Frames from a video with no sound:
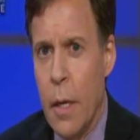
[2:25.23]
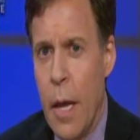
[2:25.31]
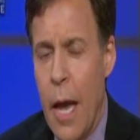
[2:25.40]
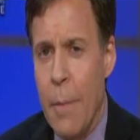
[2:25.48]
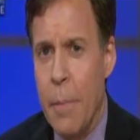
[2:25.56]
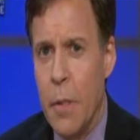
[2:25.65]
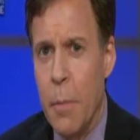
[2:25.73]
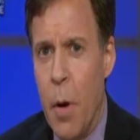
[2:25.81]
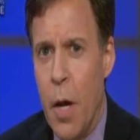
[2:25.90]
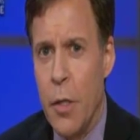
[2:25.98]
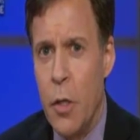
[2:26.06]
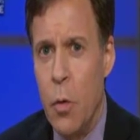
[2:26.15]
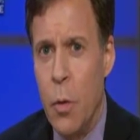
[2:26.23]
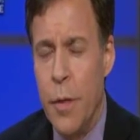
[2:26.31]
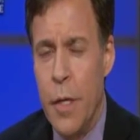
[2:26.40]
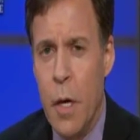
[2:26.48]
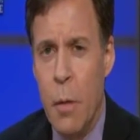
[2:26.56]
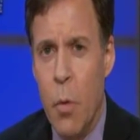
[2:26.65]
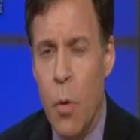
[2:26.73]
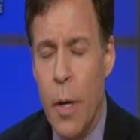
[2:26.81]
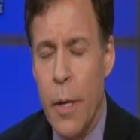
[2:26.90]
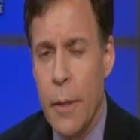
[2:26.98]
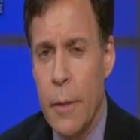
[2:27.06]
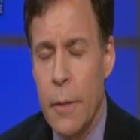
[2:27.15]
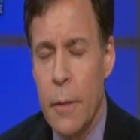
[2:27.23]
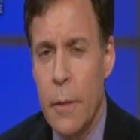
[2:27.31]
happened upon you and the young boy?